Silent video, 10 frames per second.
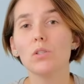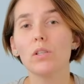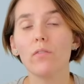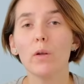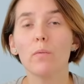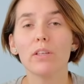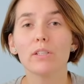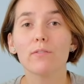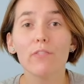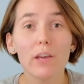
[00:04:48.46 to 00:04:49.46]
you develop
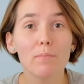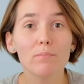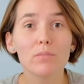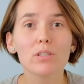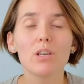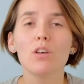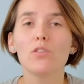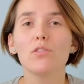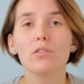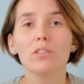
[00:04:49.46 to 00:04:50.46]
these films,
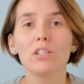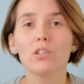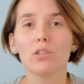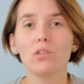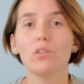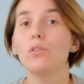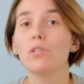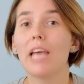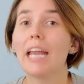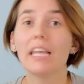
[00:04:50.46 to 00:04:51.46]
you don't need to
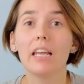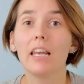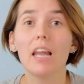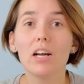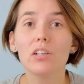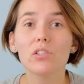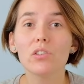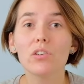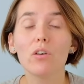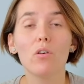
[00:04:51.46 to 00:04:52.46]
use any
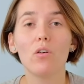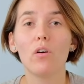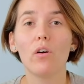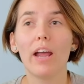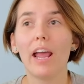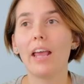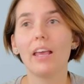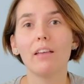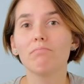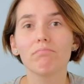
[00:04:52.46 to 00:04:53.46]
enlarger or
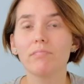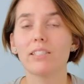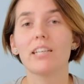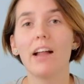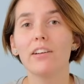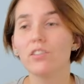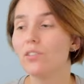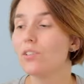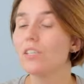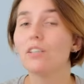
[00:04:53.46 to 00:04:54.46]
a scanner
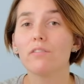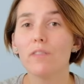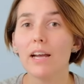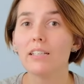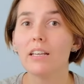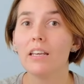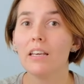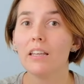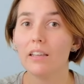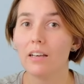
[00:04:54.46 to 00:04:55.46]
to see correctly the